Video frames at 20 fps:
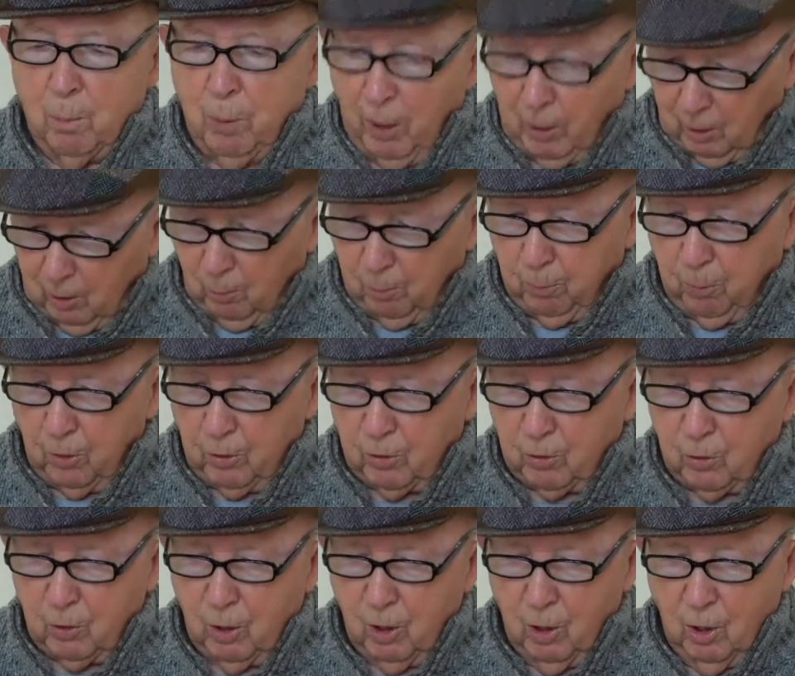
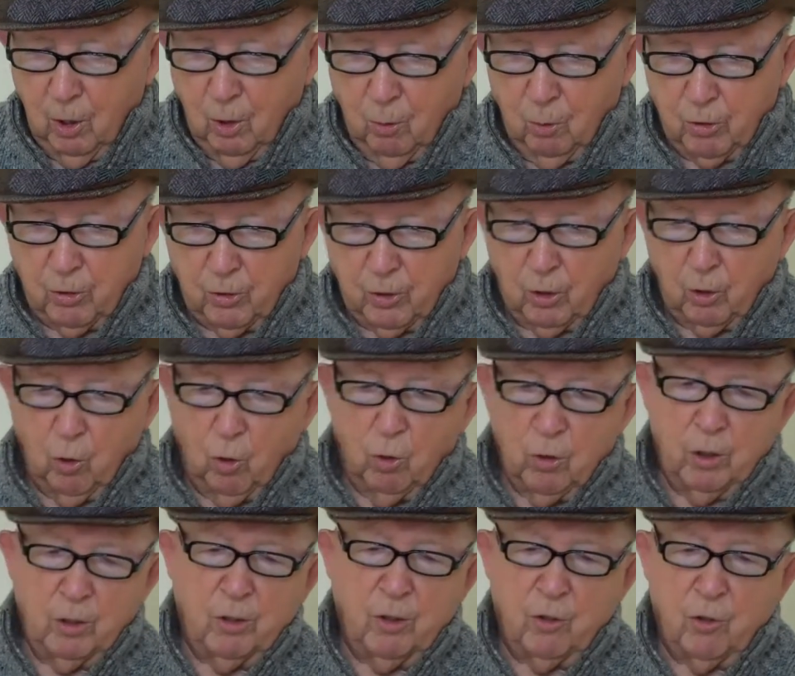Picklepuss was to
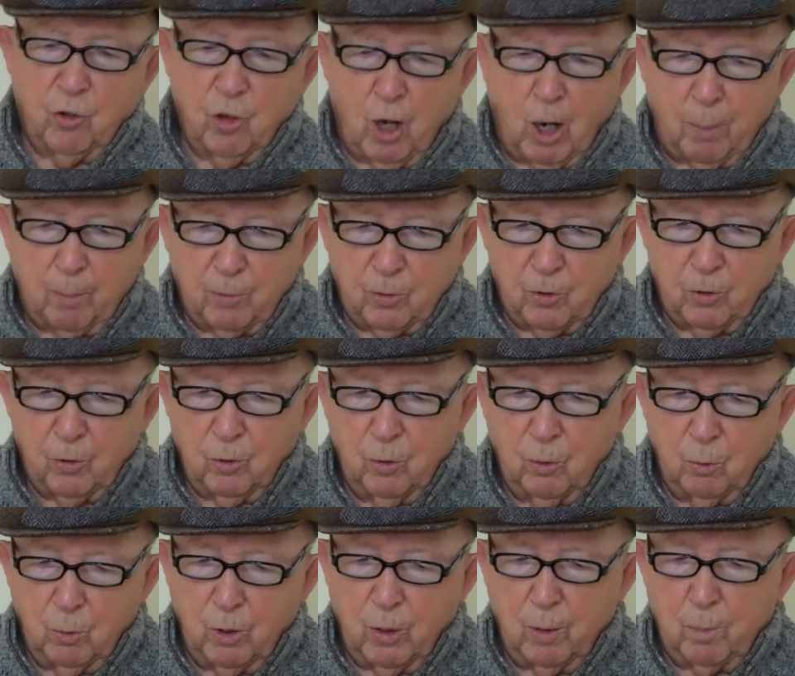go to the
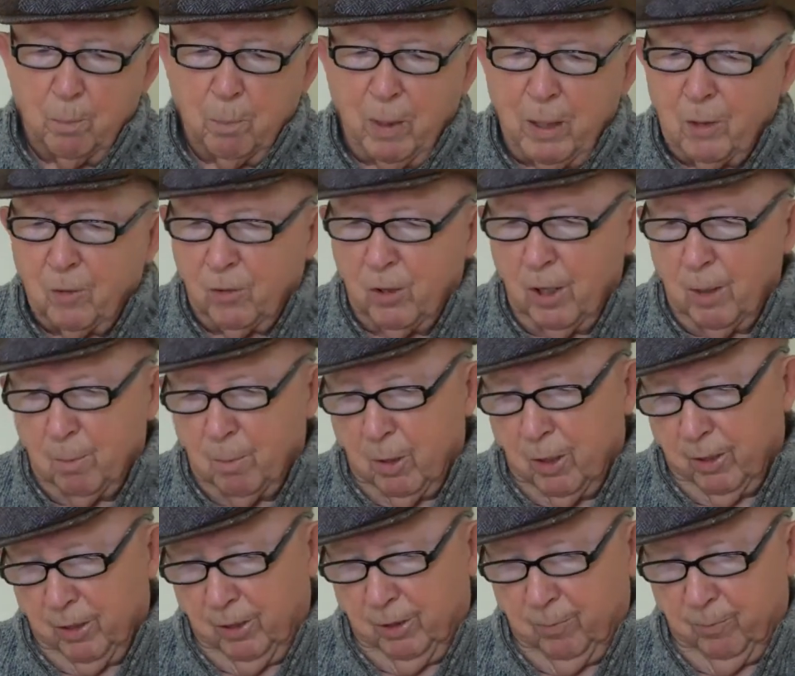shops with her birthday
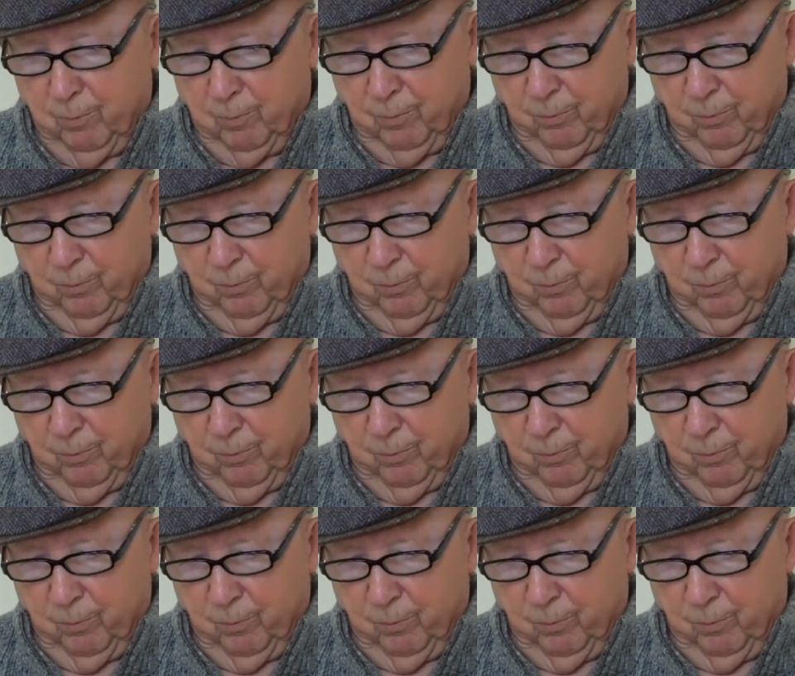money.